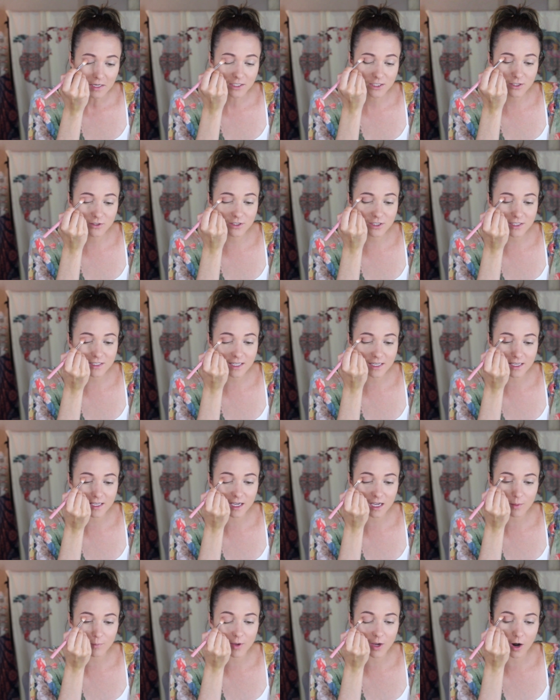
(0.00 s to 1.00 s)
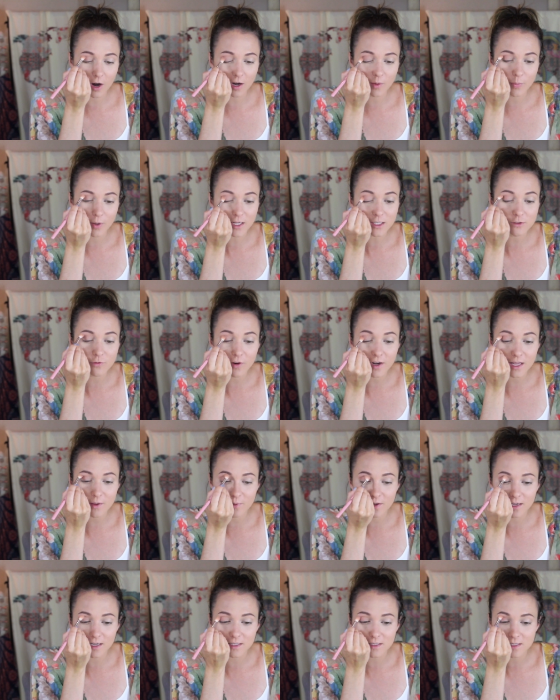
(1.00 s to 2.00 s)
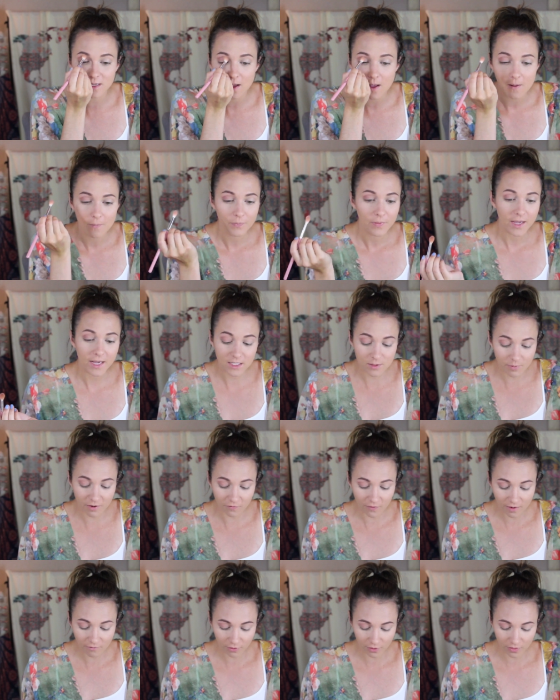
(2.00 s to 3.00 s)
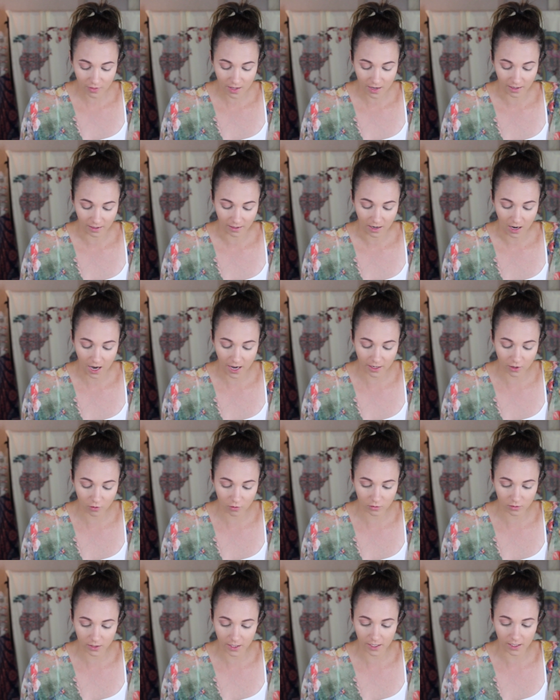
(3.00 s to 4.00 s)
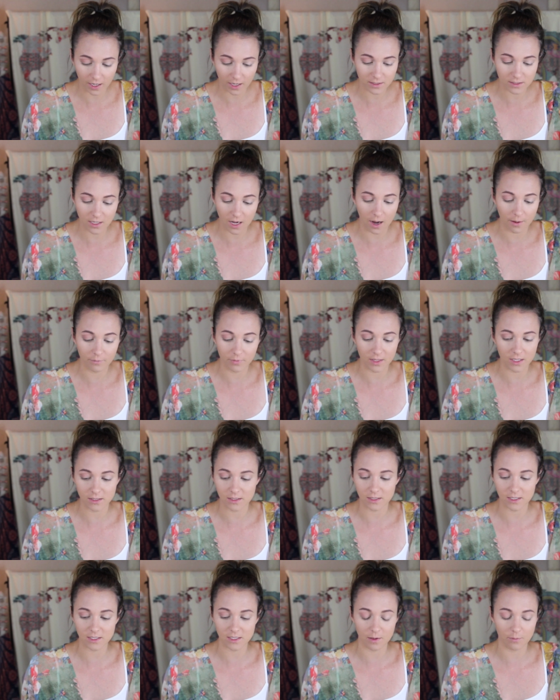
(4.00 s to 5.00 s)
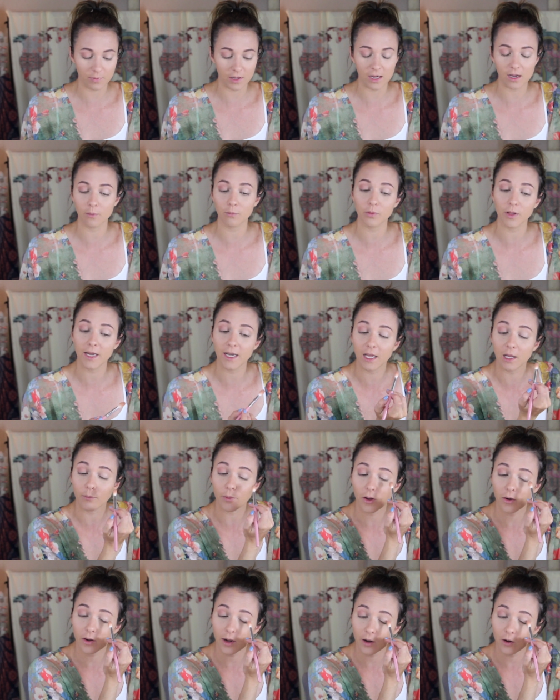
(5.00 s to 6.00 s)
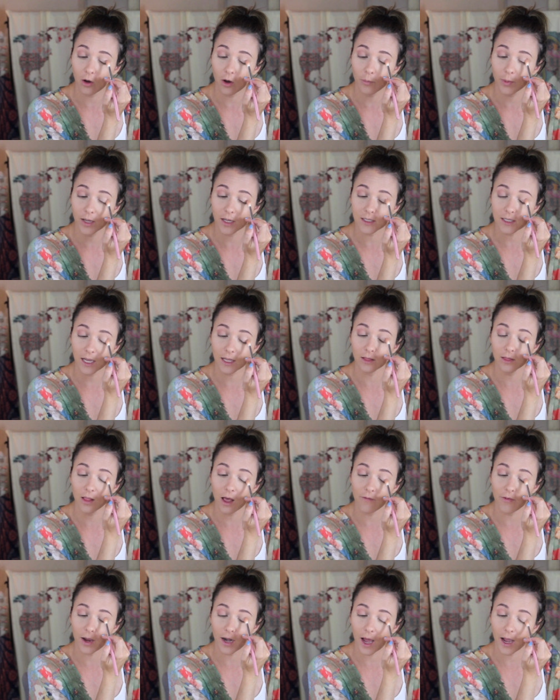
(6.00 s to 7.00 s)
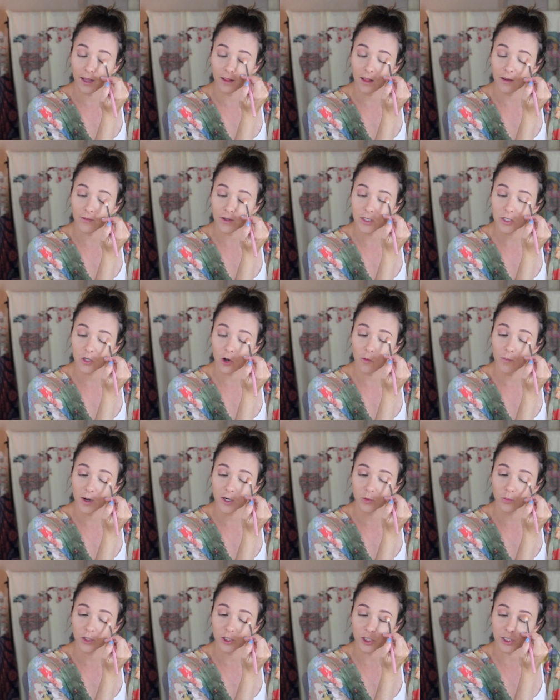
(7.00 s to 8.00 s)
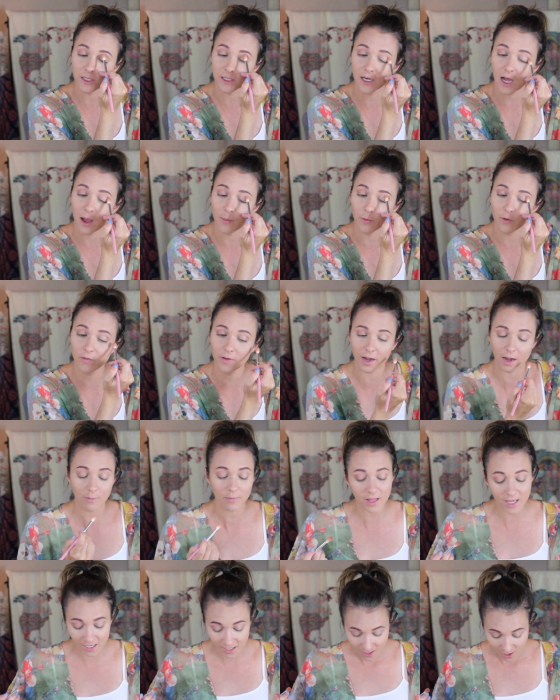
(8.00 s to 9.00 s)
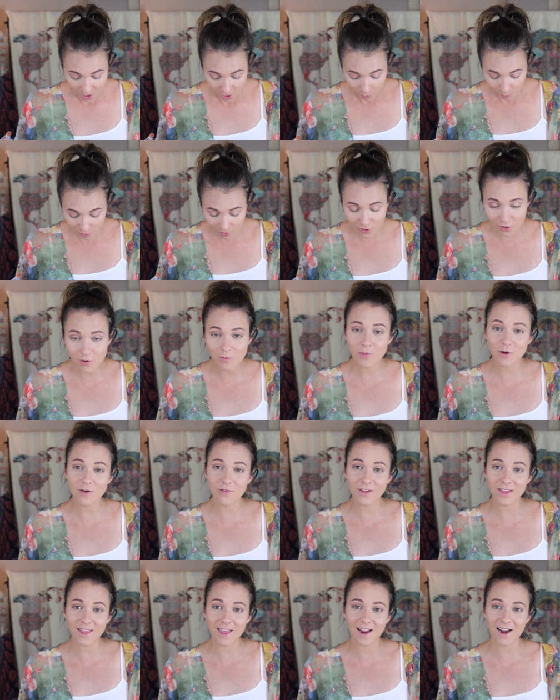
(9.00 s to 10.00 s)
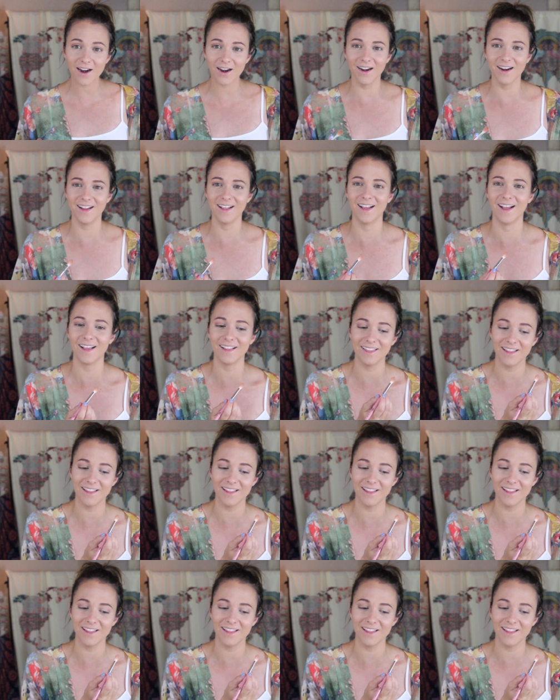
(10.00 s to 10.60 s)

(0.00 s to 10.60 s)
she was just like kicking me hard, but it's funny because it's my favorite thing. I don't like, I'm, this isn't me complaining about it at all because I love it. I love it so much. When she's not moving, I'm like, will you move in there?